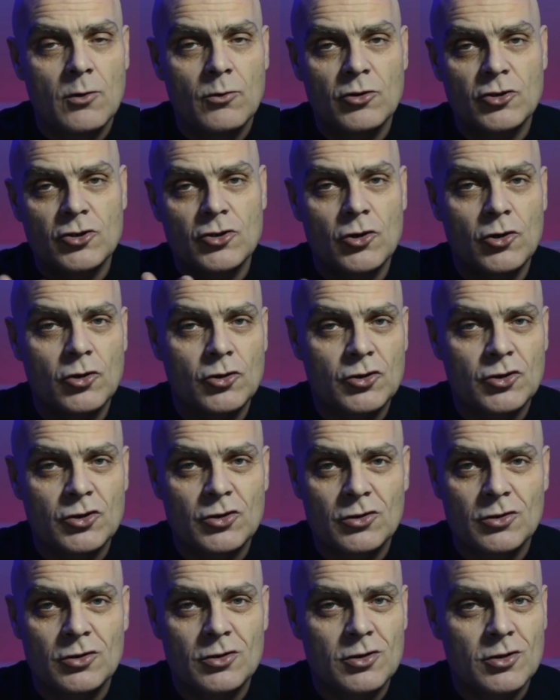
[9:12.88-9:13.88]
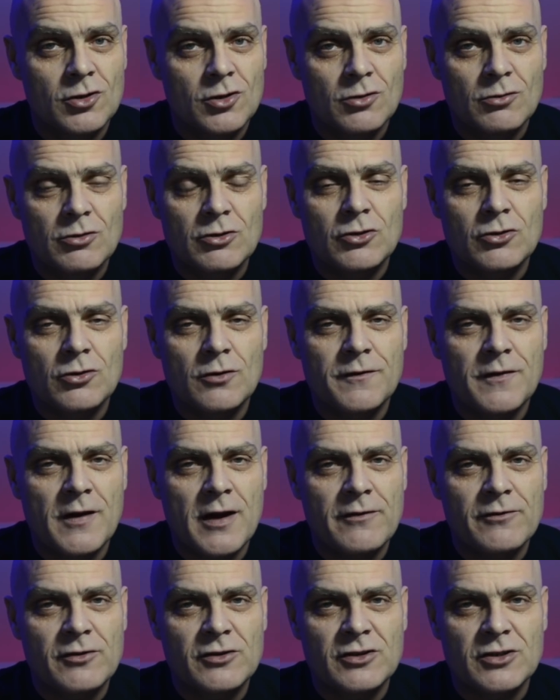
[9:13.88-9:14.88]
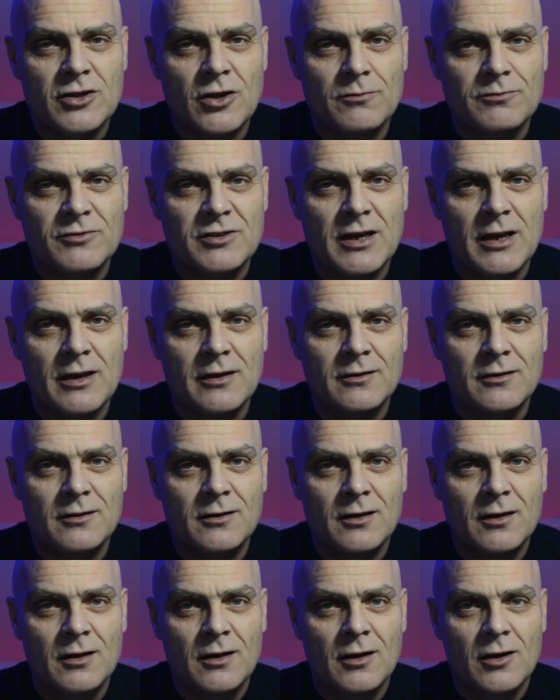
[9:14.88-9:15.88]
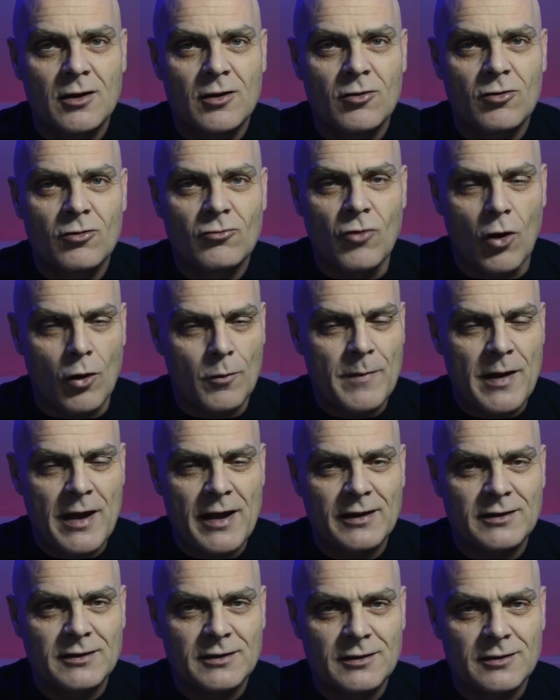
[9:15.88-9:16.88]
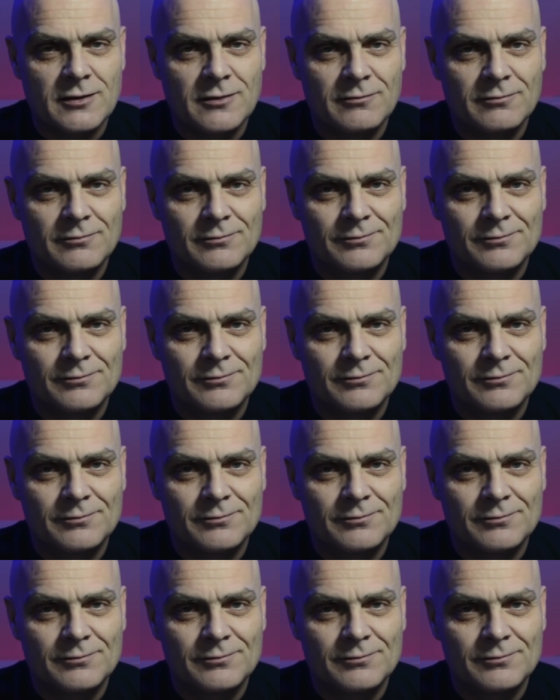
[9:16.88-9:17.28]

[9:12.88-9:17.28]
What's yours? What's your favourite top 10 rock bands?